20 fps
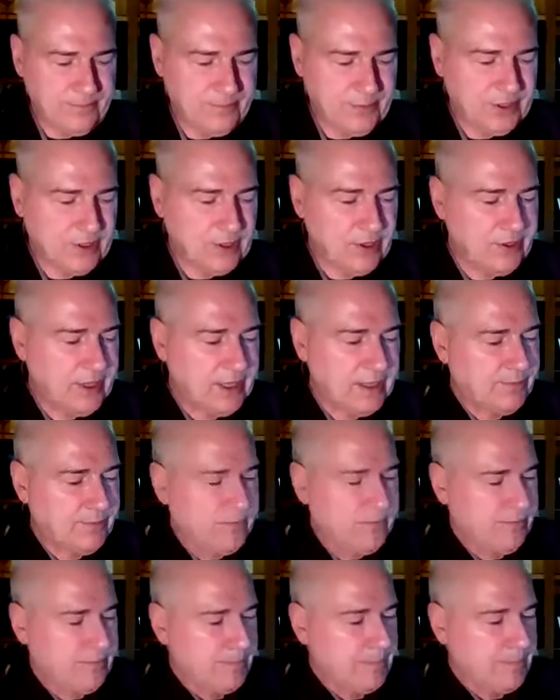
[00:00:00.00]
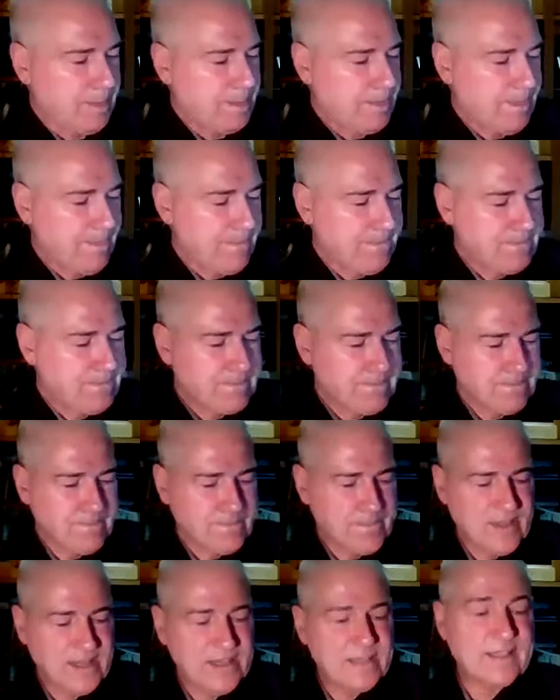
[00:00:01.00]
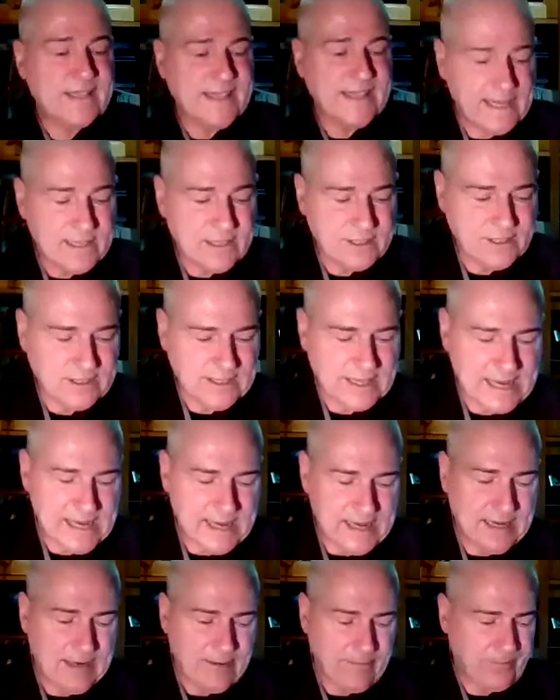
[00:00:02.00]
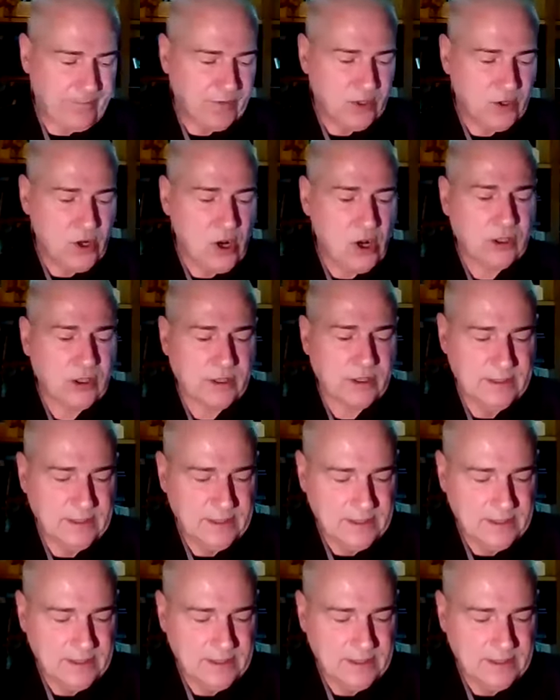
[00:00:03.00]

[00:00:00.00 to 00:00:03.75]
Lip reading: So these texts are not,